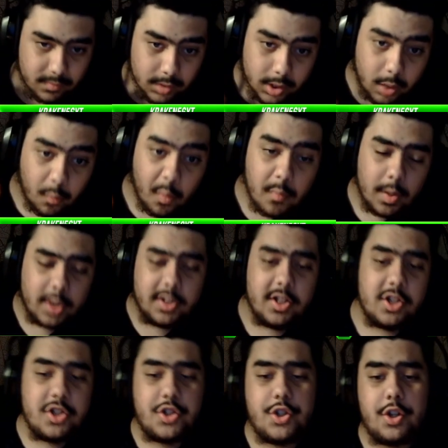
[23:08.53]
However, I
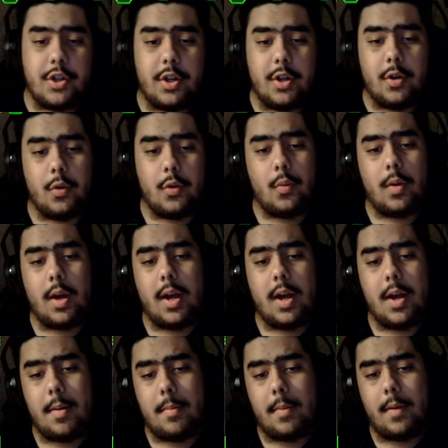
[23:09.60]
didn't show you
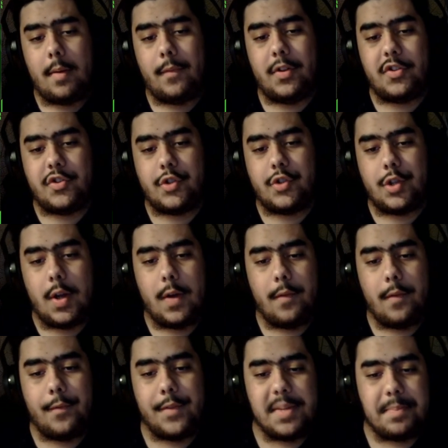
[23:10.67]
a feature
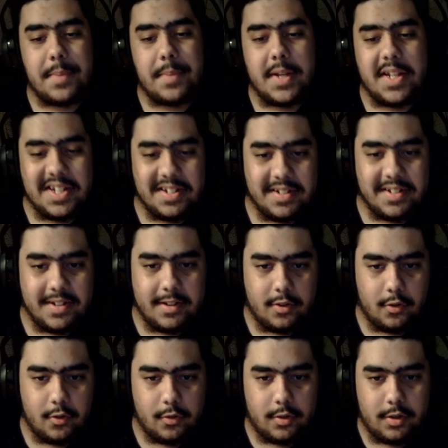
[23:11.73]
of the PED
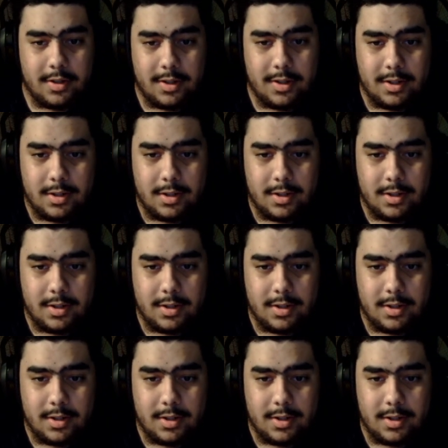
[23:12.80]
suit,